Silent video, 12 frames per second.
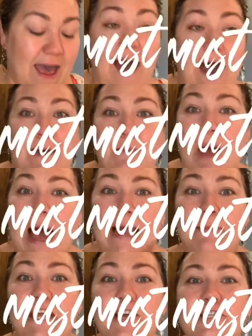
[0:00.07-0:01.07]

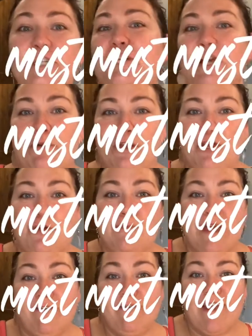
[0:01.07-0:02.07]
I'm here to share with you
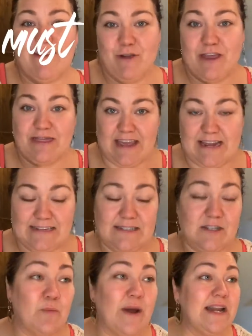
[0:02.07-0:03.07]
my favorite things.
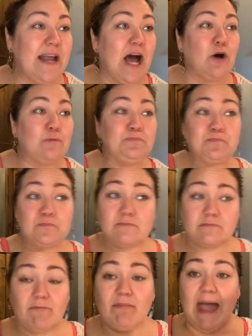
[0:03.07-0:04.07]
So right now,
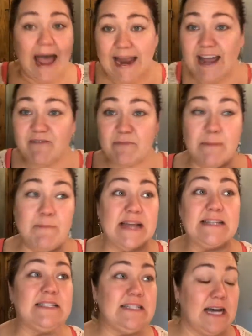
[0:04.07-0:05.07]
I have my
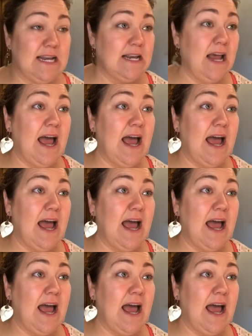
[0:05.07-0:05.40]
base done.